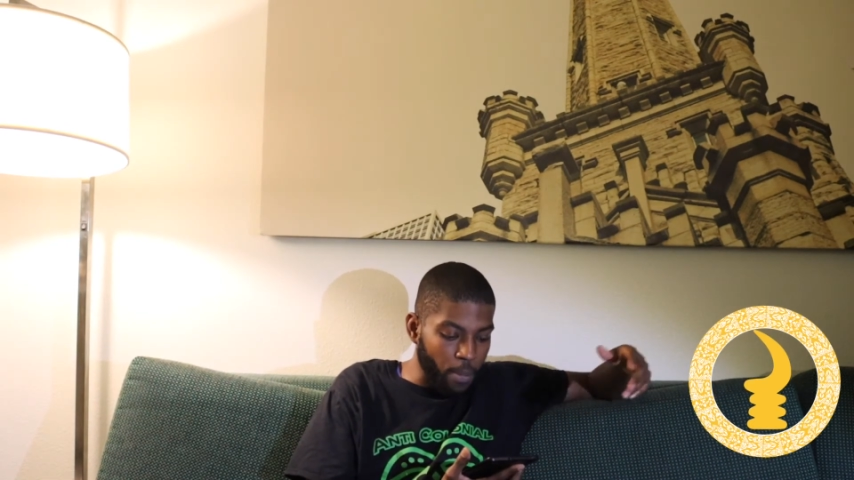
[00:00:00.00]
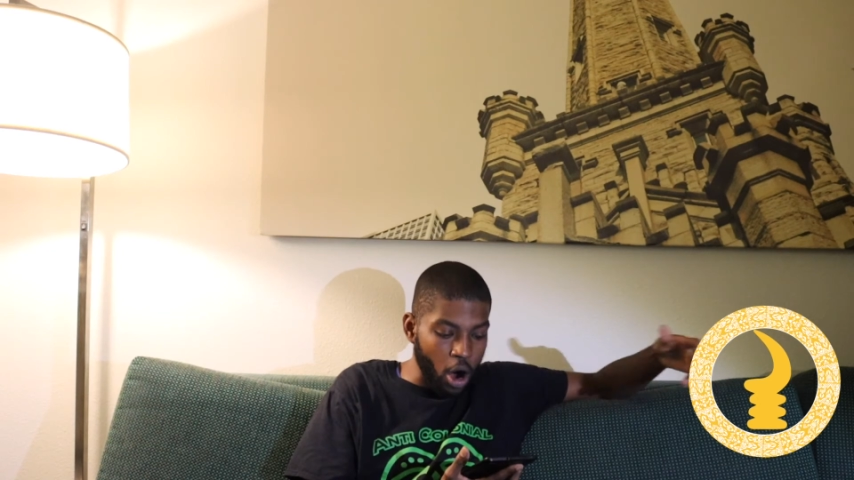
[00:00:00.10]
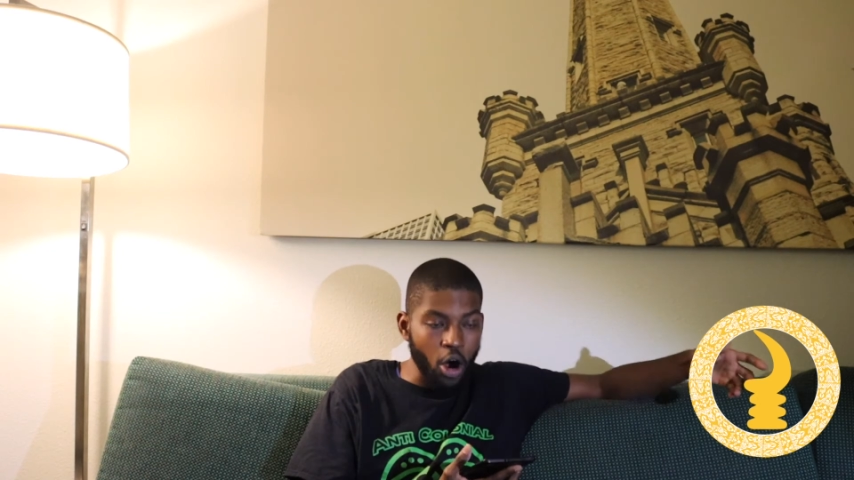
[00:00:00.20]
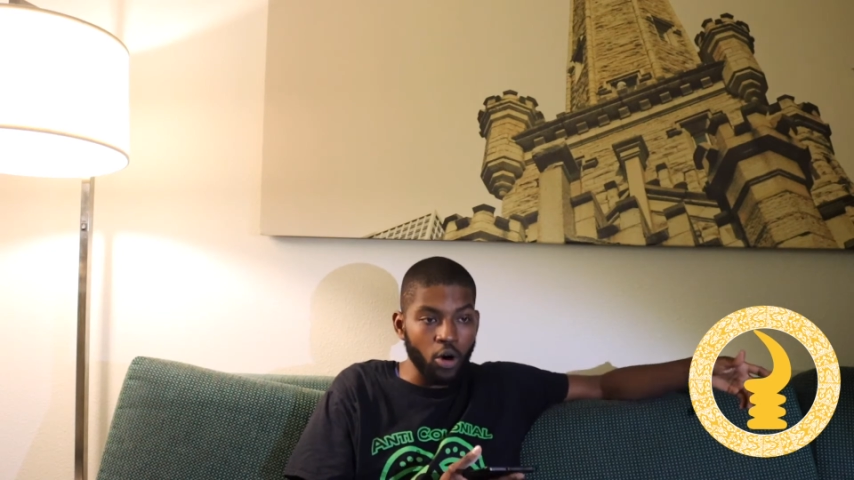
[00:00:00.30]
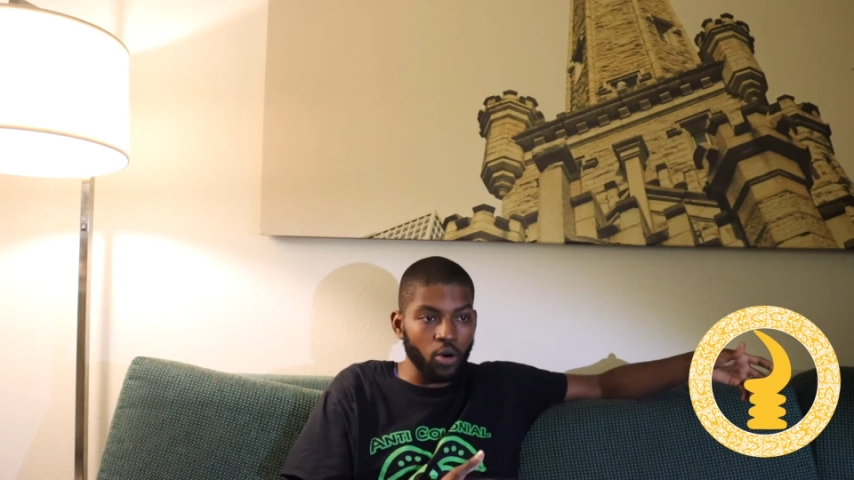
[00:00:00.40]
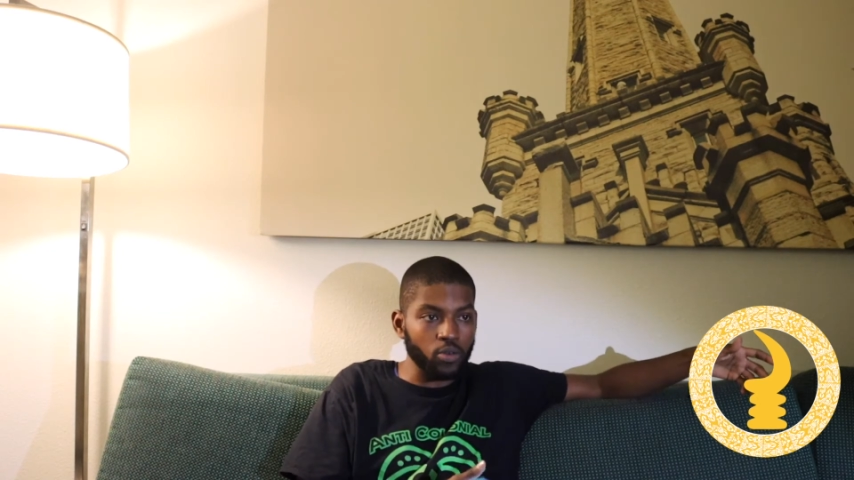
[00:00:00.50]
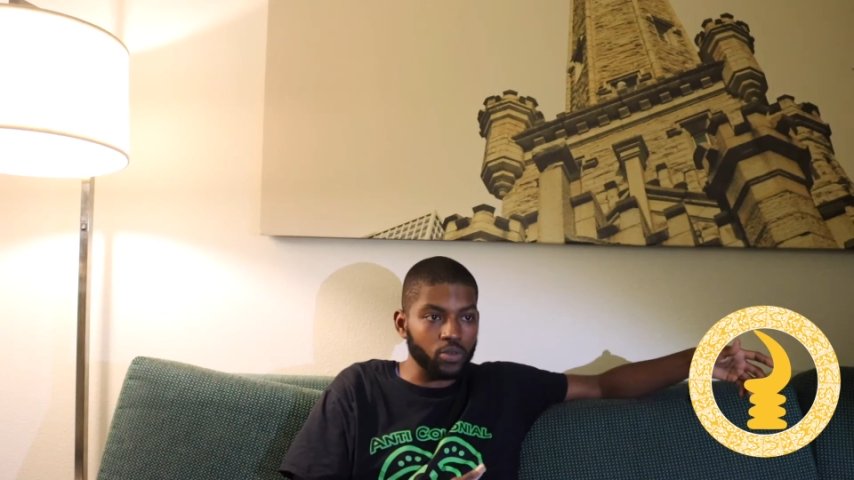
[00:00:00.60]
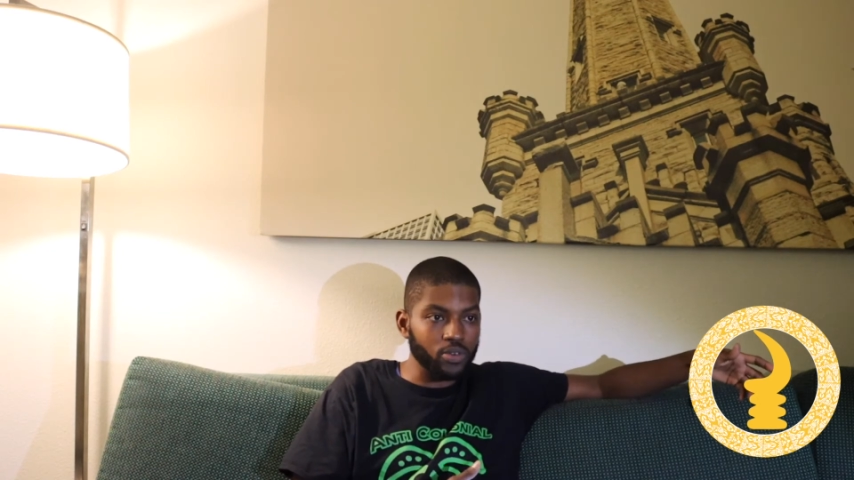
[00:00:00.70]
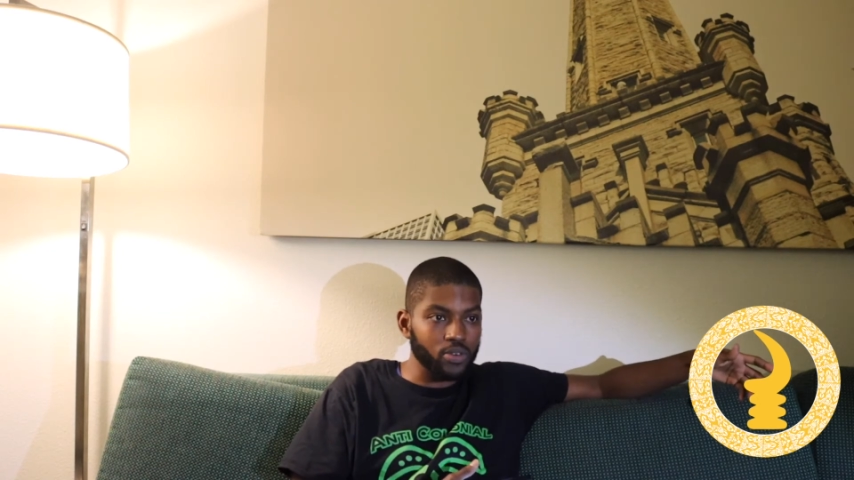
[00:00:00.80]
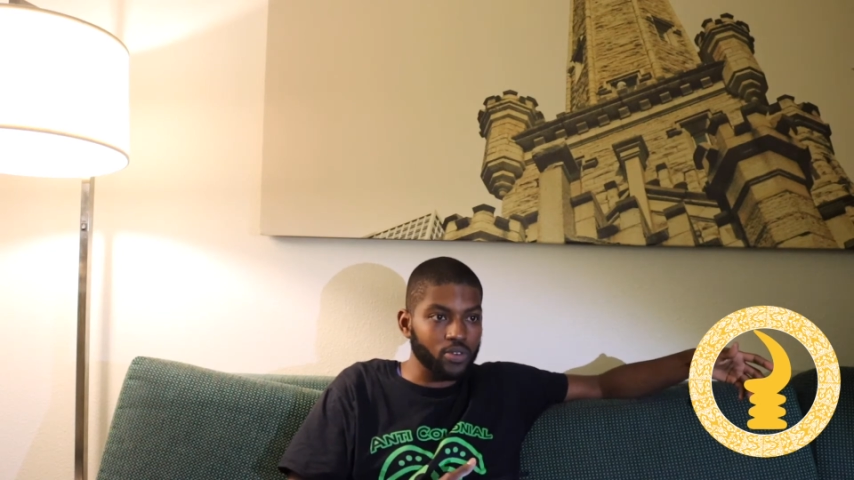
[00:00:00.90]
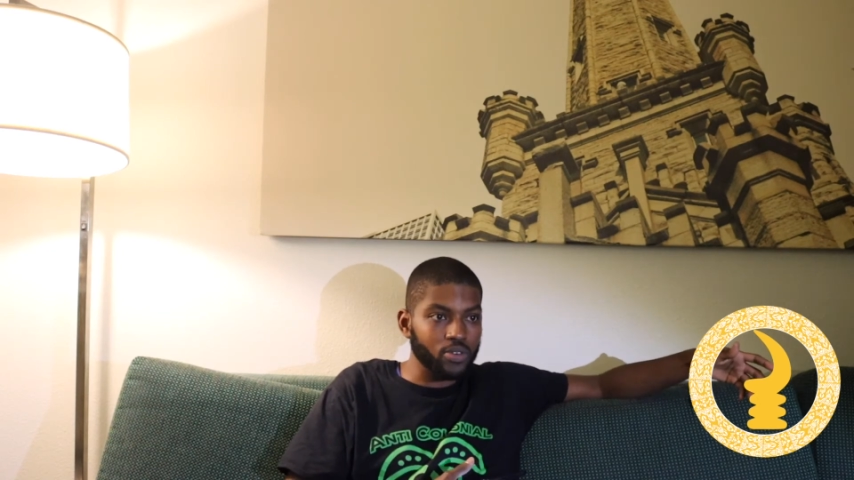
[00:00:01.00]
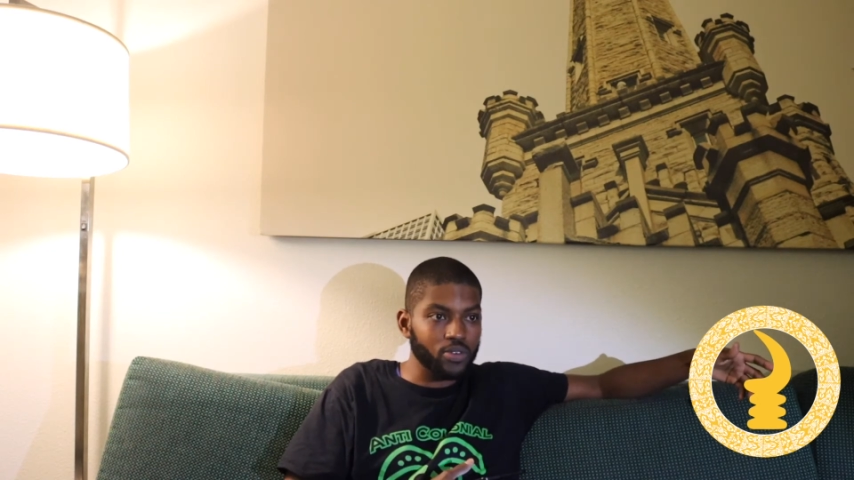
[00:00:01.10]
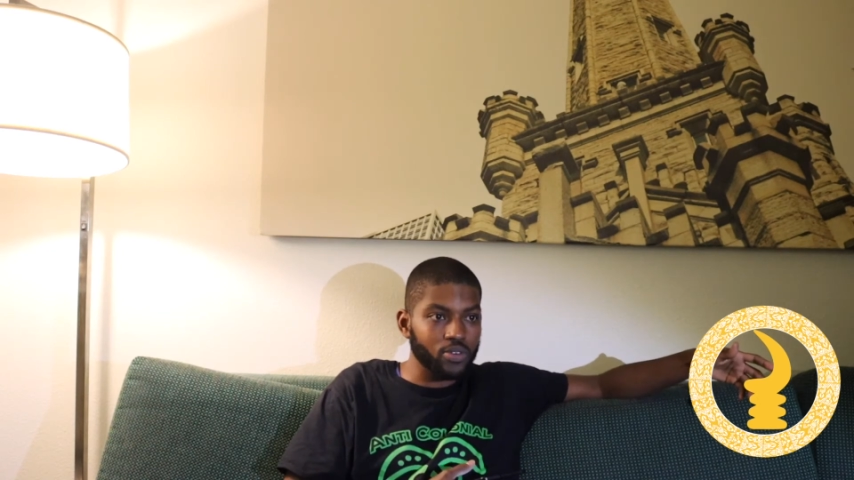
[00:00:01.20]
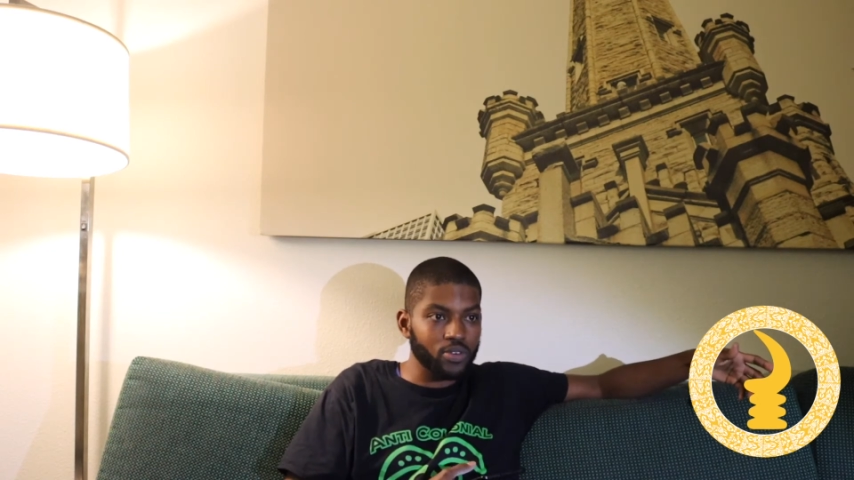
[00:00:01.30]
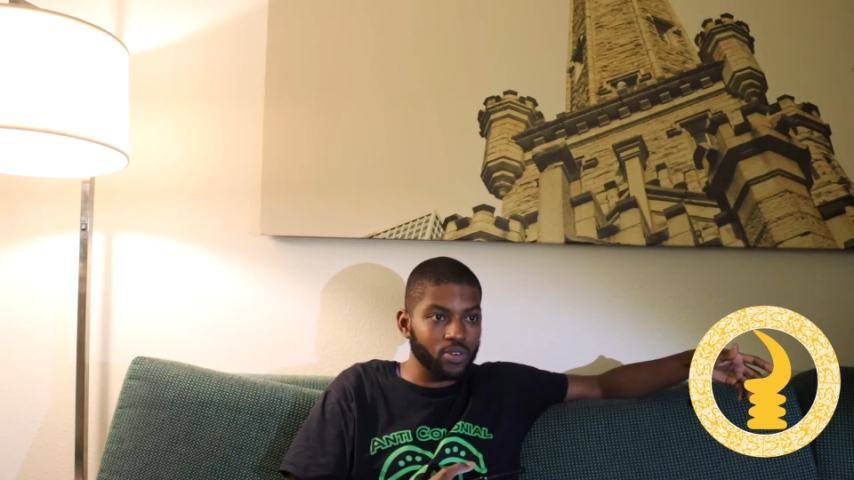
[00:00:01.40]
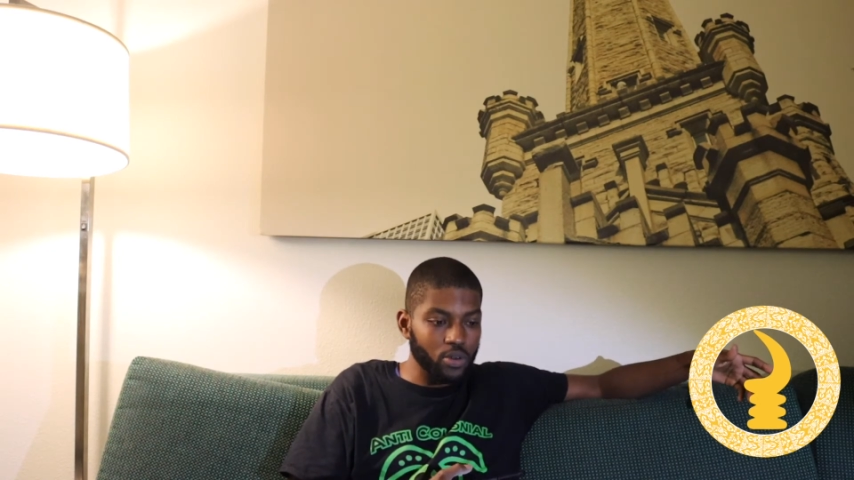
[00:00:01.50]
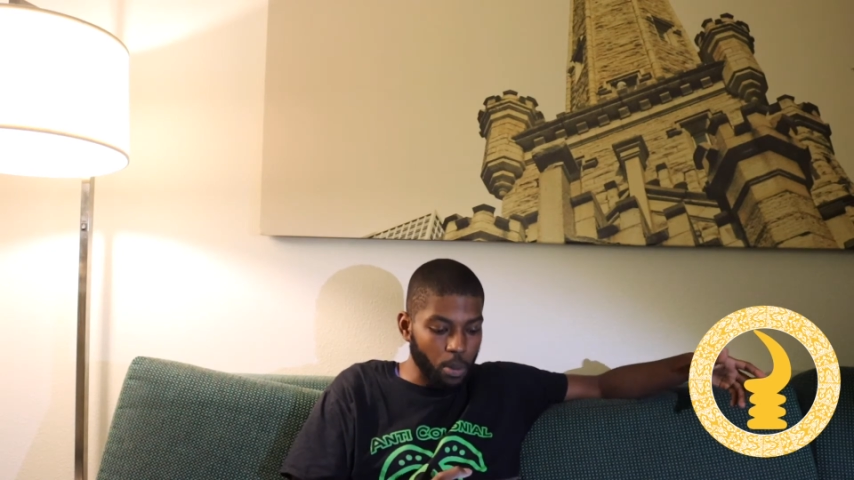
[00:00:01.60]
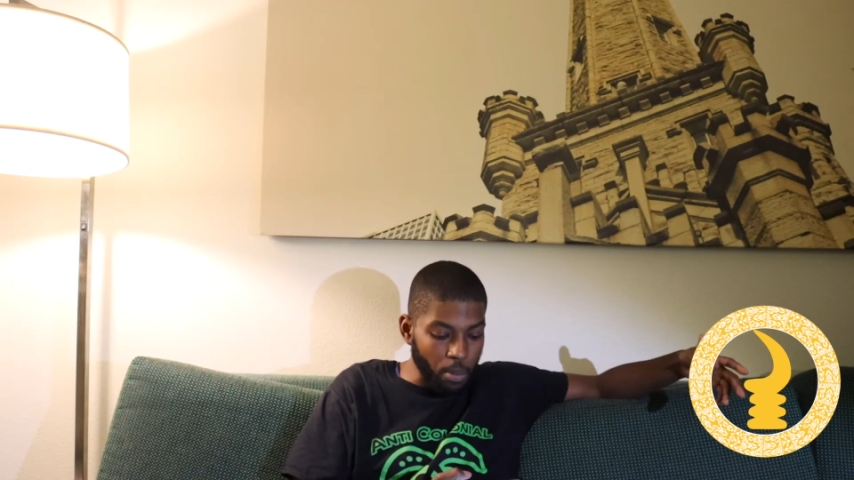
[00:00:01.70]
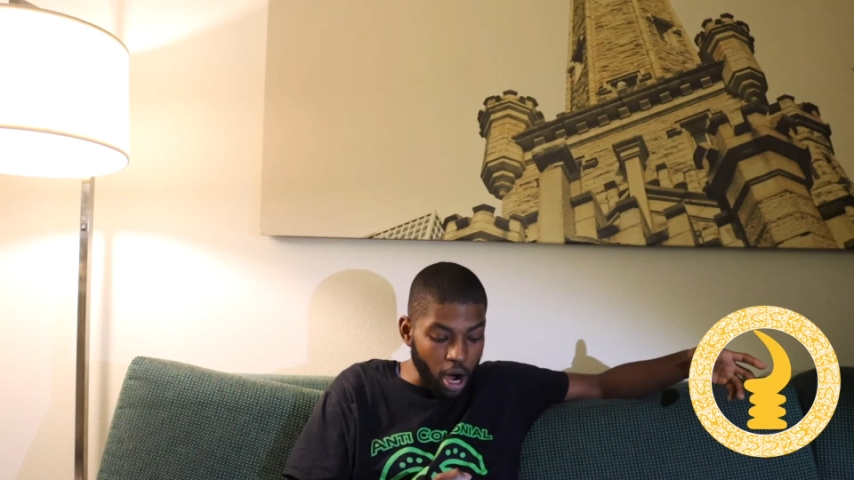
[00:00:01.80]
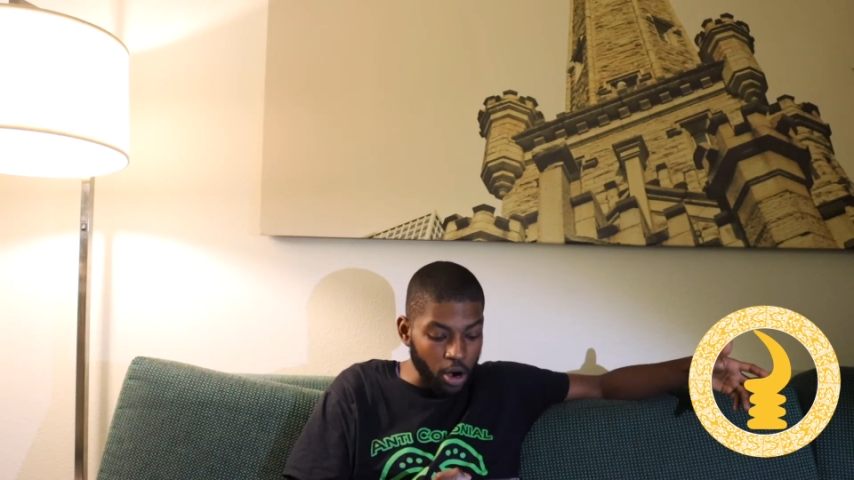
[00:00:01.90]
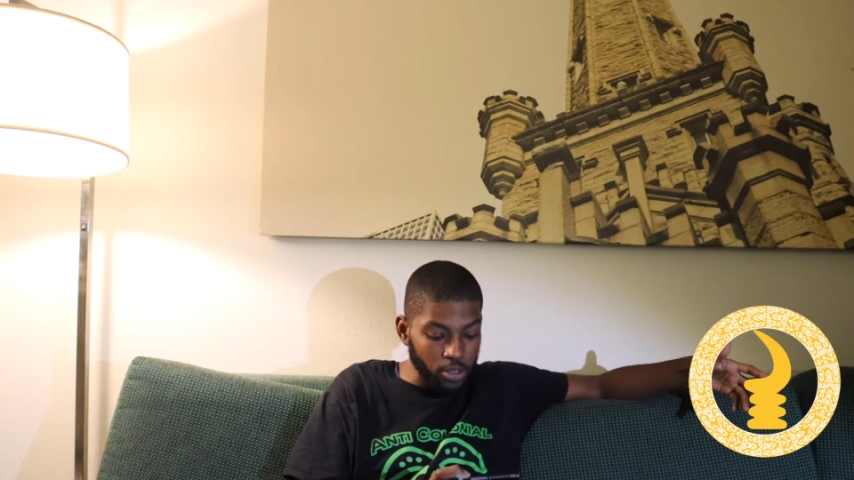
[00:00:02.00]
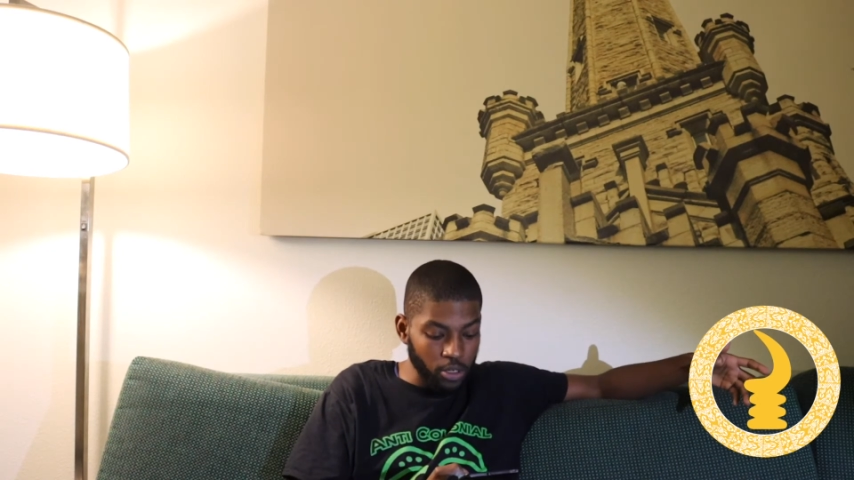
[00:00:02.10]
borrowed